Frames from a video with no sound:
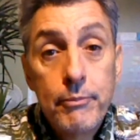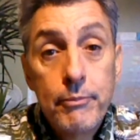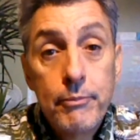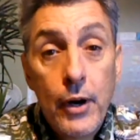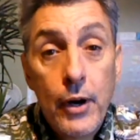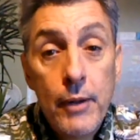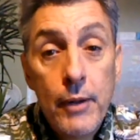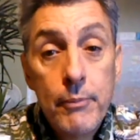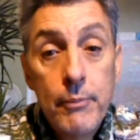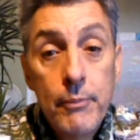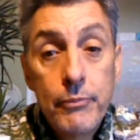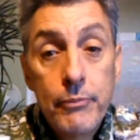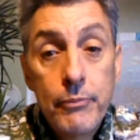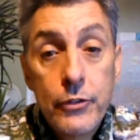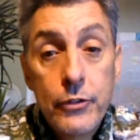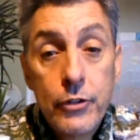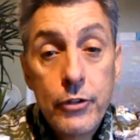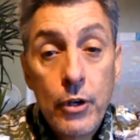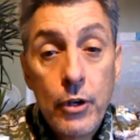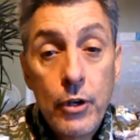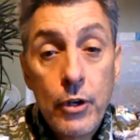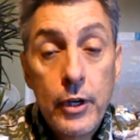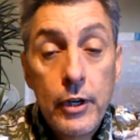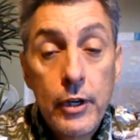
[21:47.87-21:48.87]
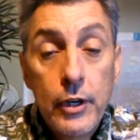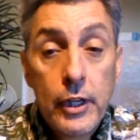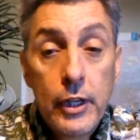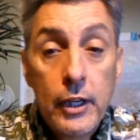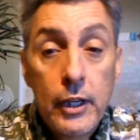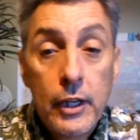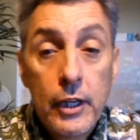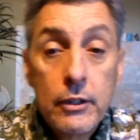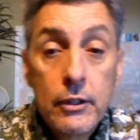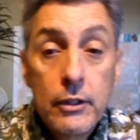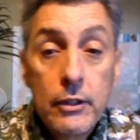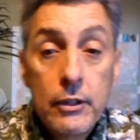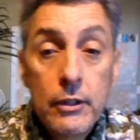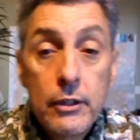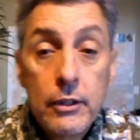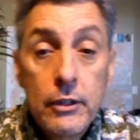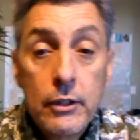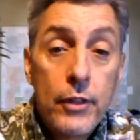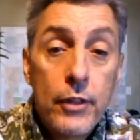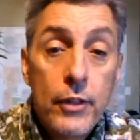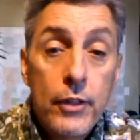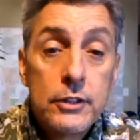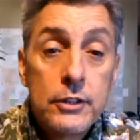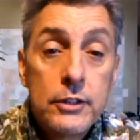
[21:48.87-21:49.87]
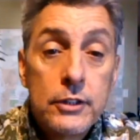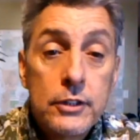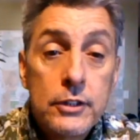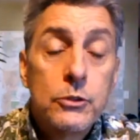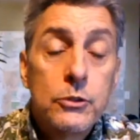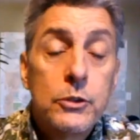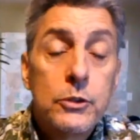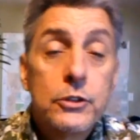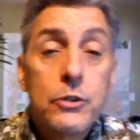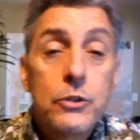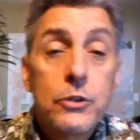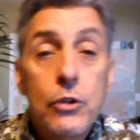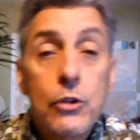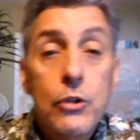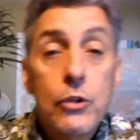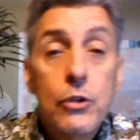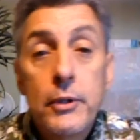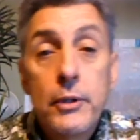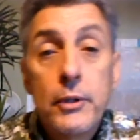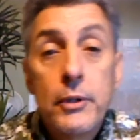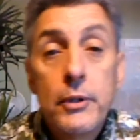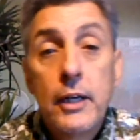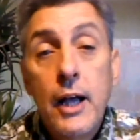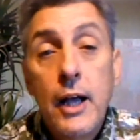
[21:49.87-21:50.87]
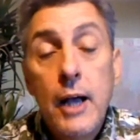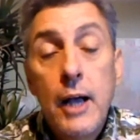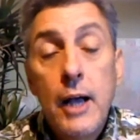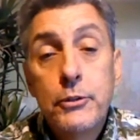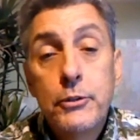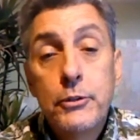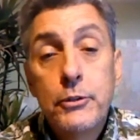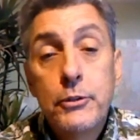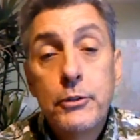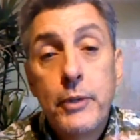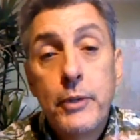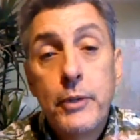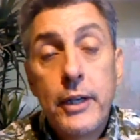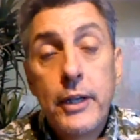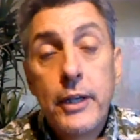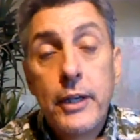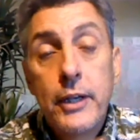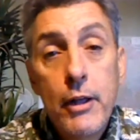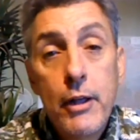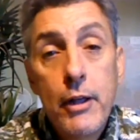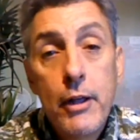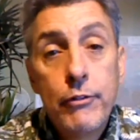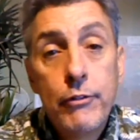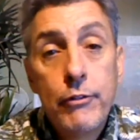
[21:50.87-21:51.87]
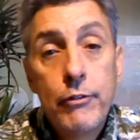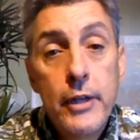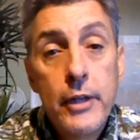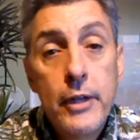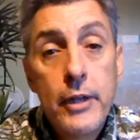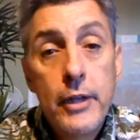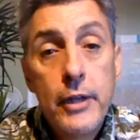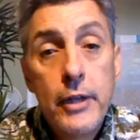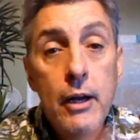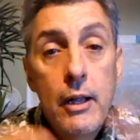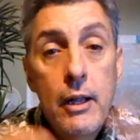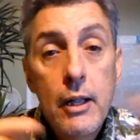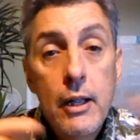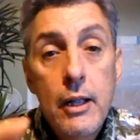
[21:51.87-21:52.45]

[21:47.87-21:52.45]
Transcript: All right? So here again, go to wealthhouse.swissgoldglobal.com. Shoot me an email from there.